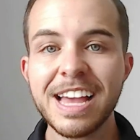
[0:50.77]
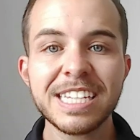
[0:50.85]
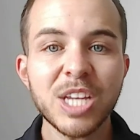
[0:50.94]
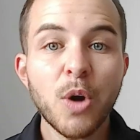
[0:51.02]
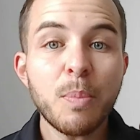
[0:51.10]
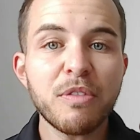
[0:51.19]

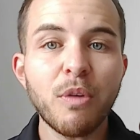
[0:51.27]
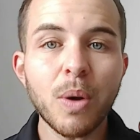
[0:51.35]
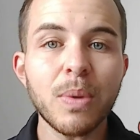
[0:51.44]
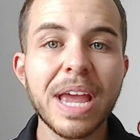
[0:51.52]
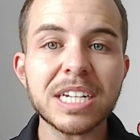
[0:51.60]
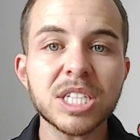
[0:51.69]
So before
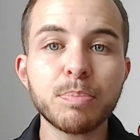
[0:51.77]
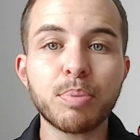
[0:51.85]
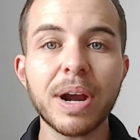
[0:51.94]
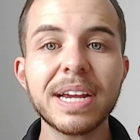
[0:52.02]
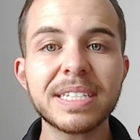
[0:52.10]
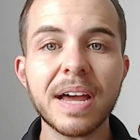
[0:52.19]
we actually
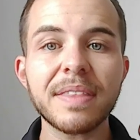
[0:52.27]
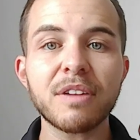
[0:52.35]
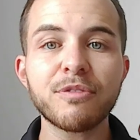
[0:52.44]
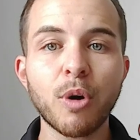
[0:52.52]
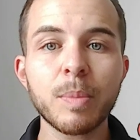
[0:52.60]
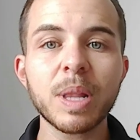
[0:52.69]
break down
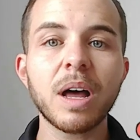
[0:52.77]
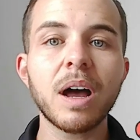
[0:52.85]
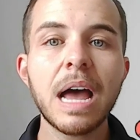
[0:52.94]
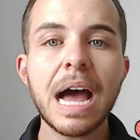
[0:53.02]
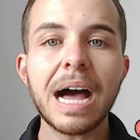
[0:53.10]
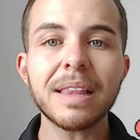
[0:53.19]
that
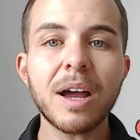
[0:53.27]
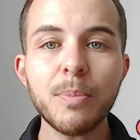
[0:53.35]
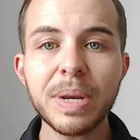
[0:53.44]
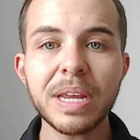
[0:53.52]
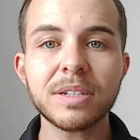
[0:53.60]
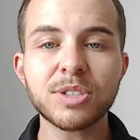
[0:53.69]
formula, allow
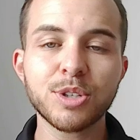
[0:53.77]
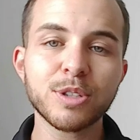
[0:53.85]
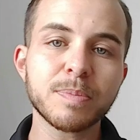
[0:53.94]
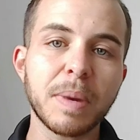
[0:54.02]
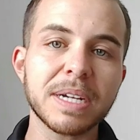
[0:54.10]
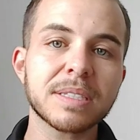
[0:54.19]
me to
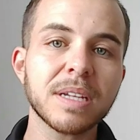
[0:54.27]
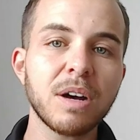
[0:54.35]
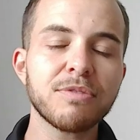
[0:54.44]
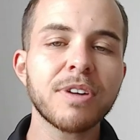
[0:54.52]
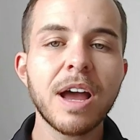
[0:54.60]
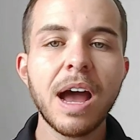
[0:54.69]
introduce
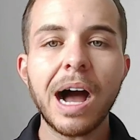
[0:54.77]
myself.